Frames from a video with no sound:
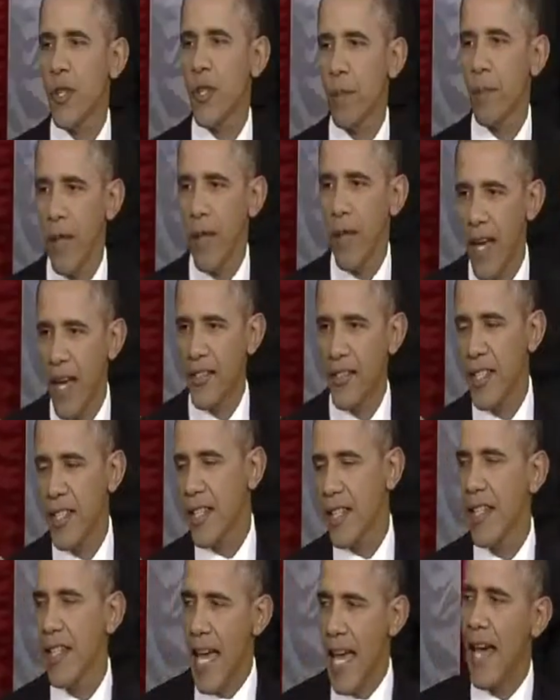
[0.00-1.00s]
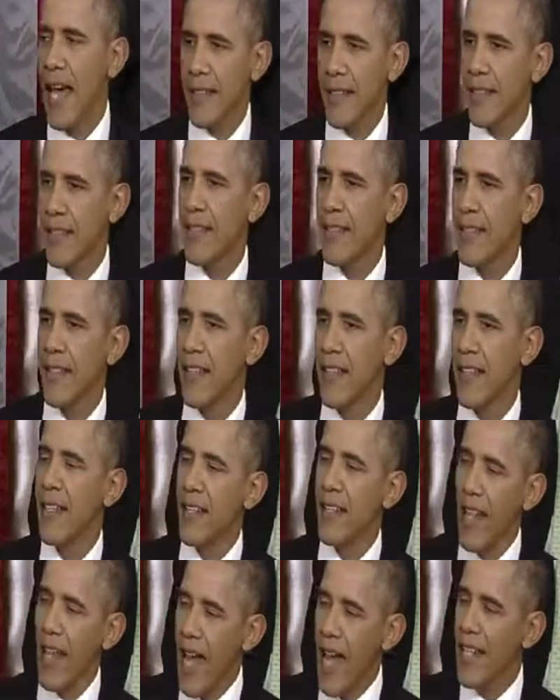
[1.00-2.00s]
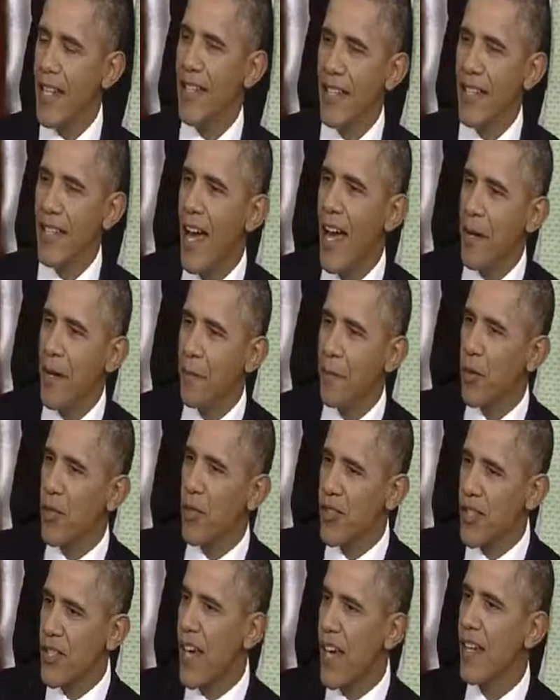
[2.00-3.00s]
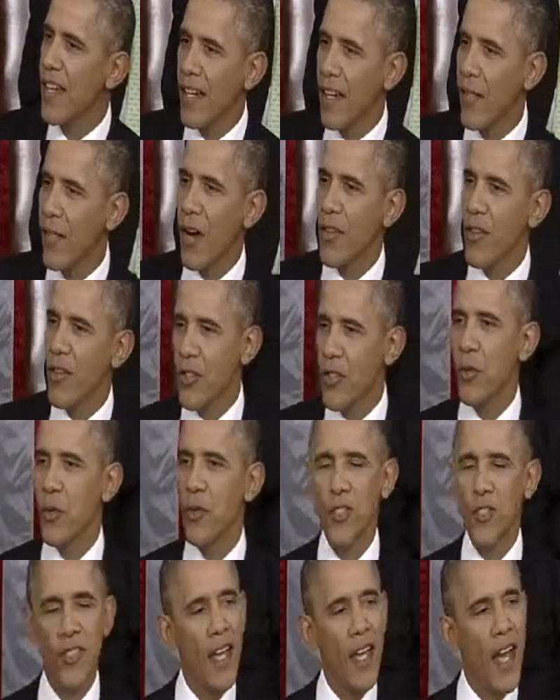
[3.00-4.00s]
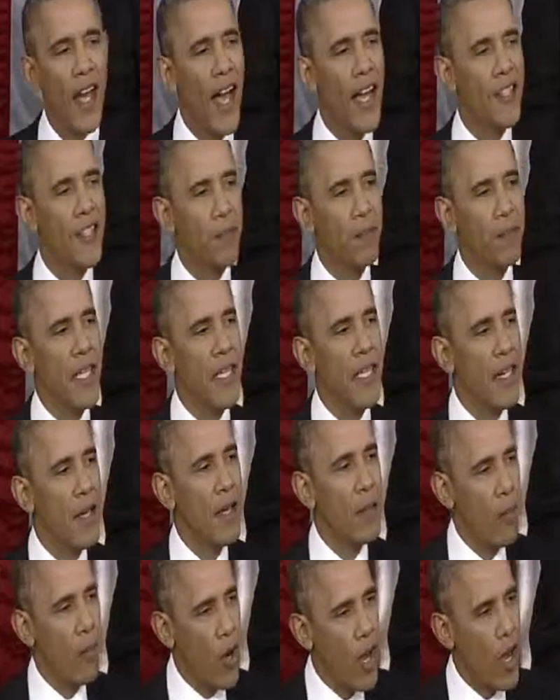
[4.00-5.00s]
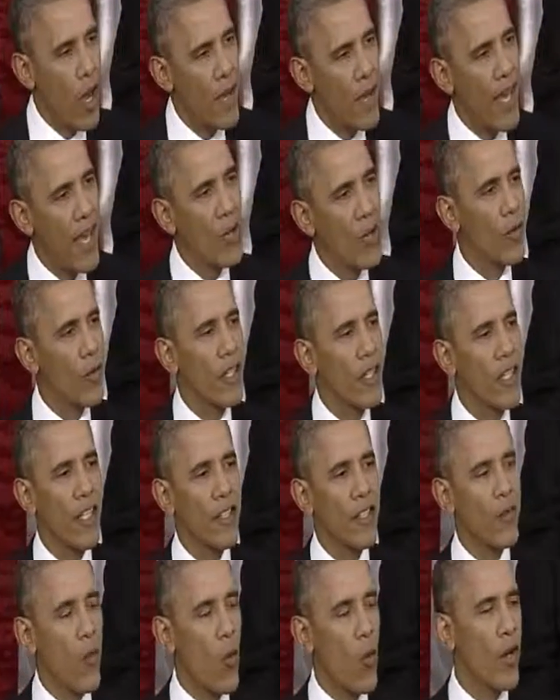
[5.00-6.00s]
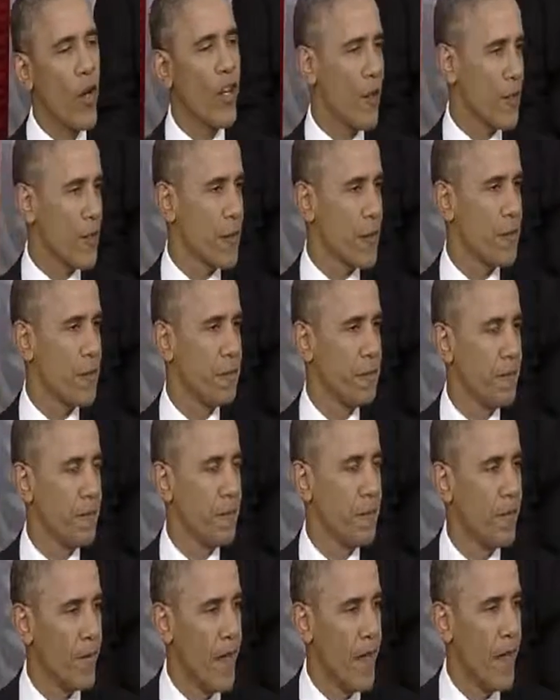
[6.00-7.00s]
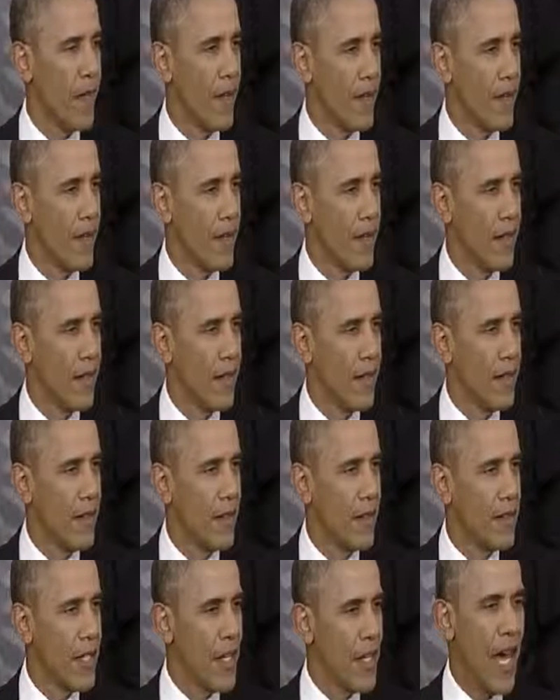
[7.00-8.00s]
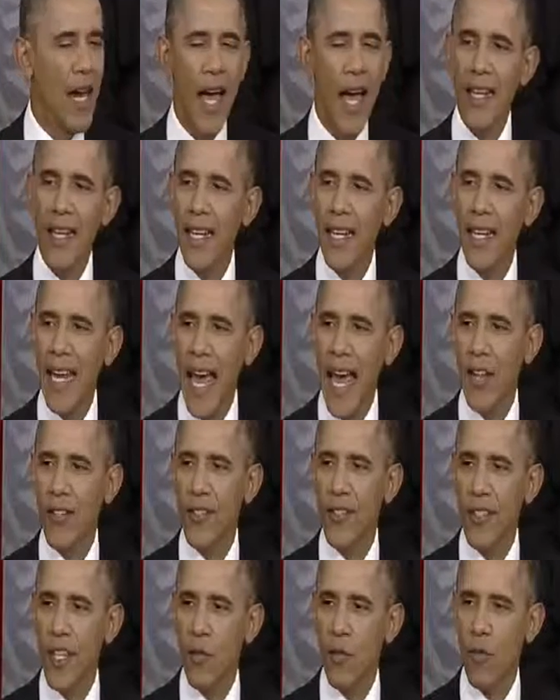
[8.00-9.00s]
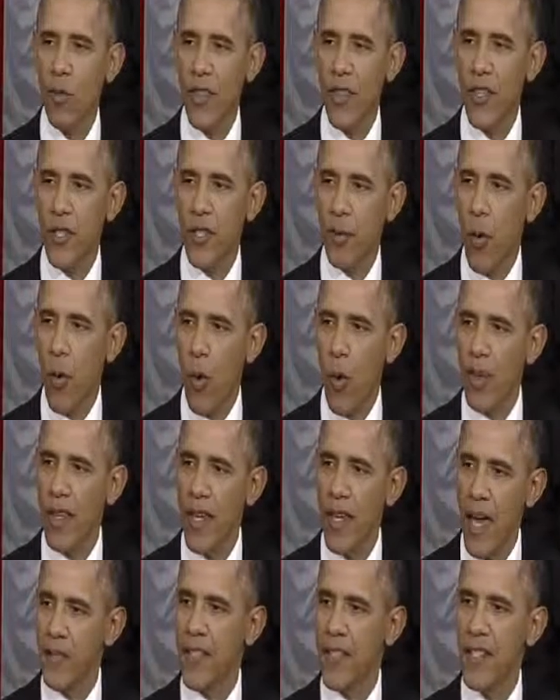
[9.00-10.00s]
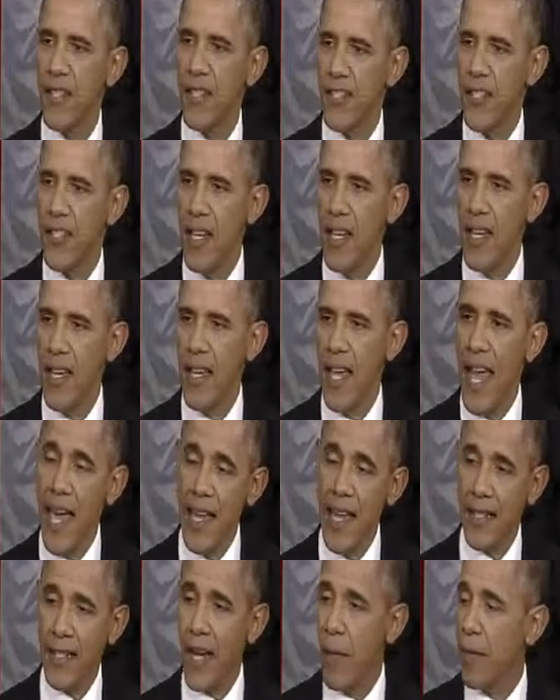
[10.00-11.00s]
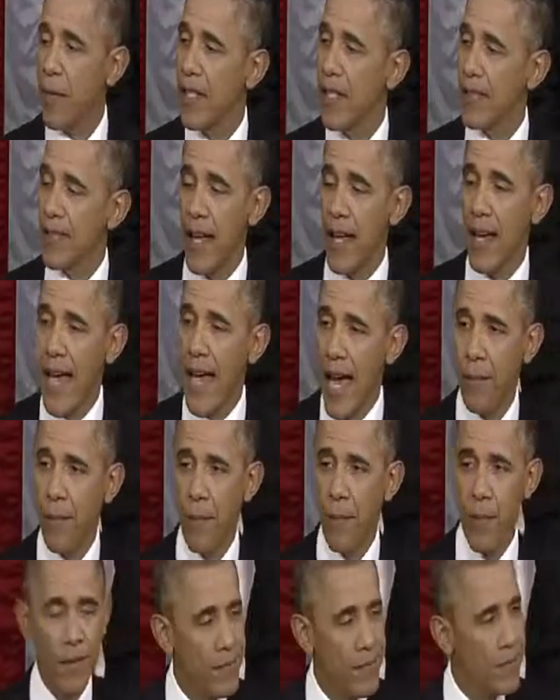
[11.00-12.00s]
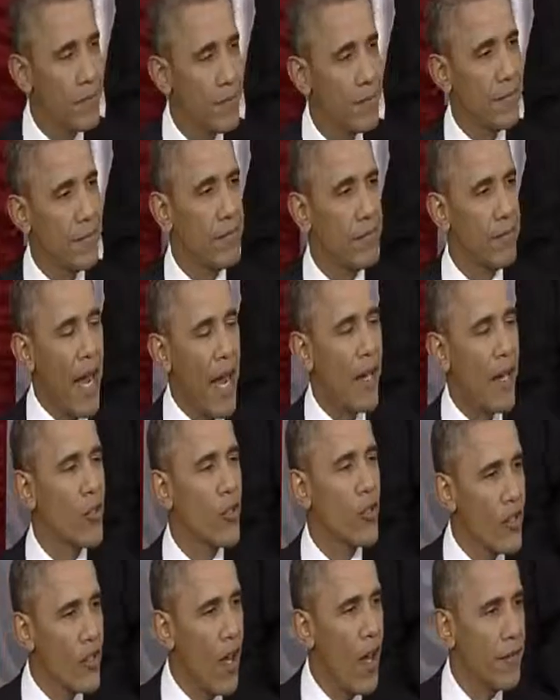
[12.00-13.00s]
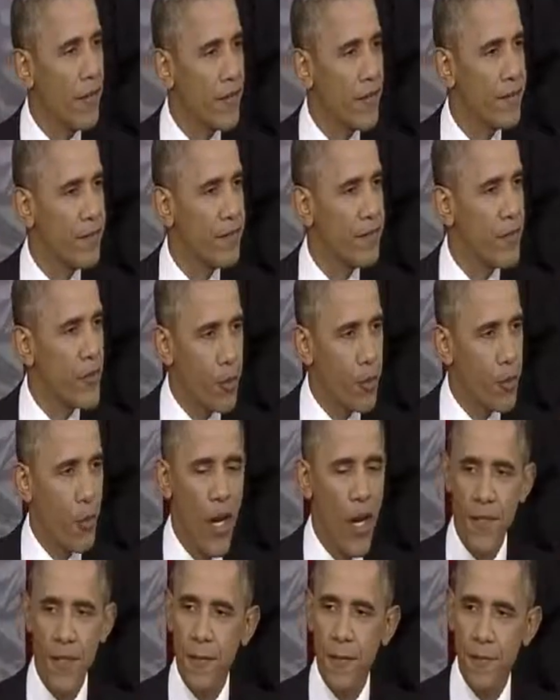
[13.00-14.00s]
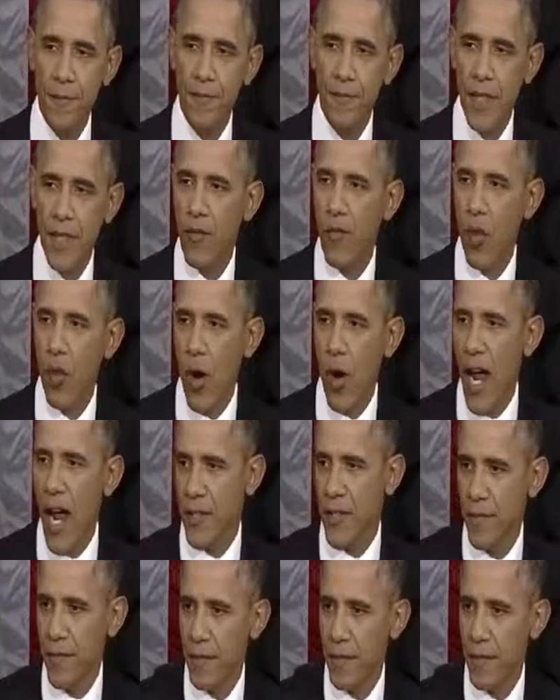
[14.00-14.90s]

pledged to connect 99% of our students to high-speed broadband over the next 4 years. Tonight, I can announce that with the support of the FCC and companies like Apple, Microsoft, Sprint, and Verizon,